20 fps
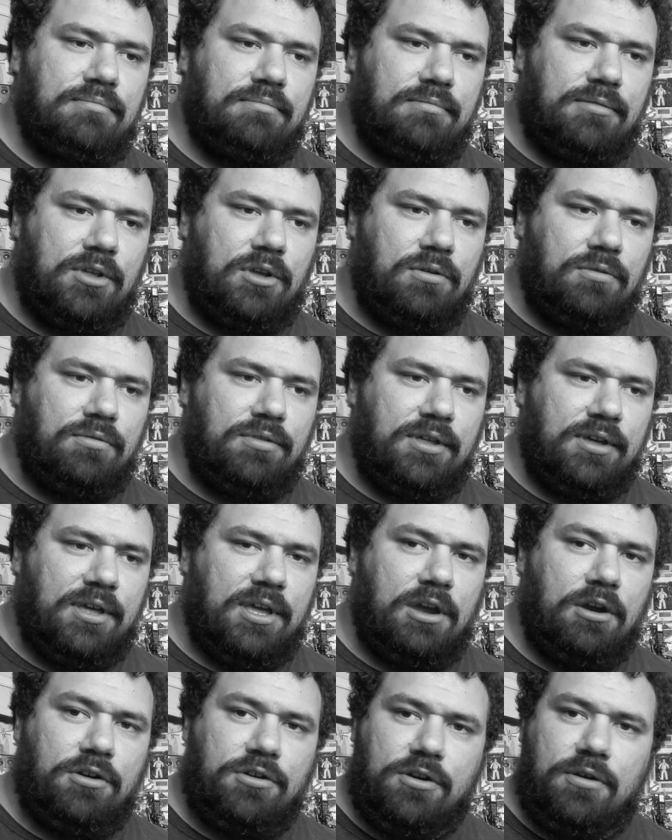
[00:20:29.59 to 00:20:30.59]
the
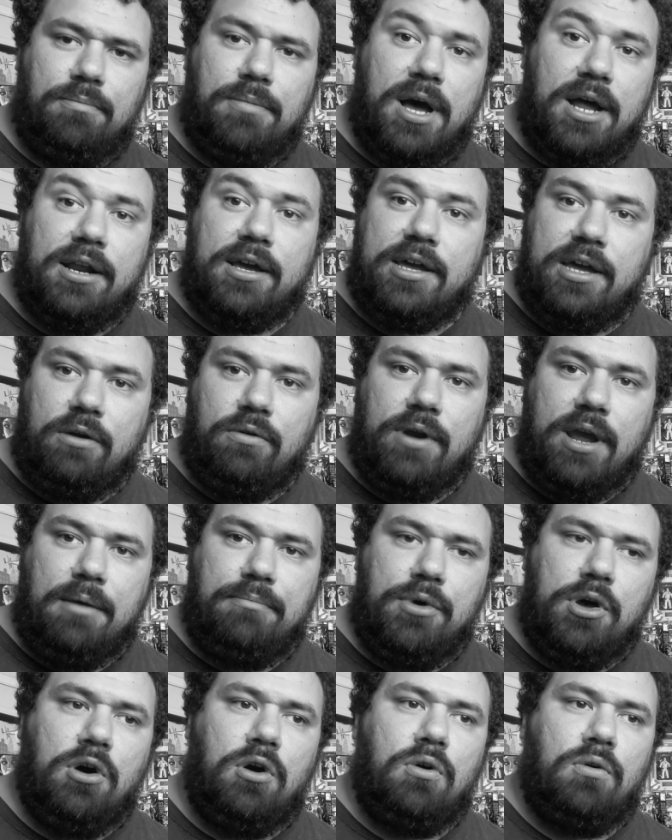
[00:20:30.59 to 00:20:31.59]
character Monica
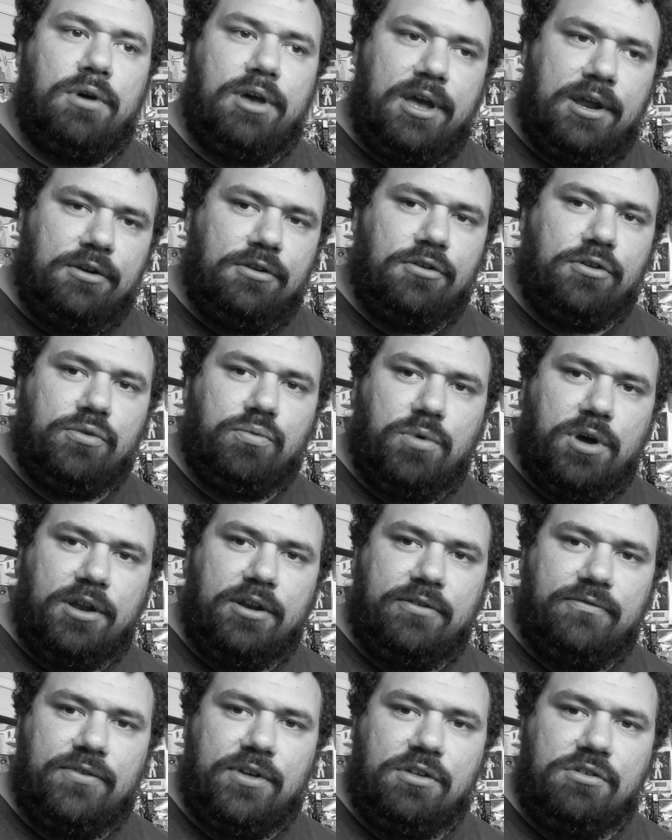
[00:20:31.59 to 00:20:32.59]
Rambeau enters
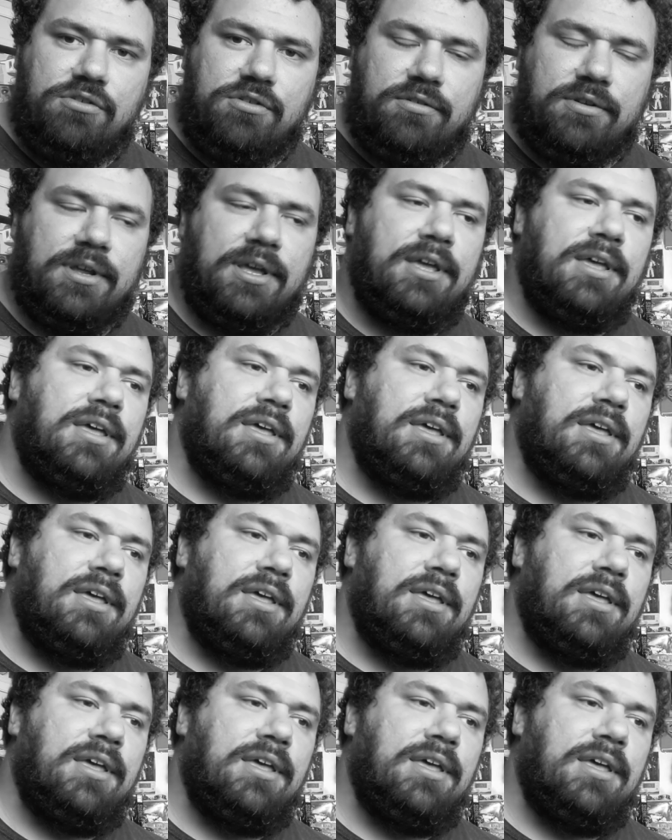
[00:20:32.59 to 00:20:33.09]
WandaVision,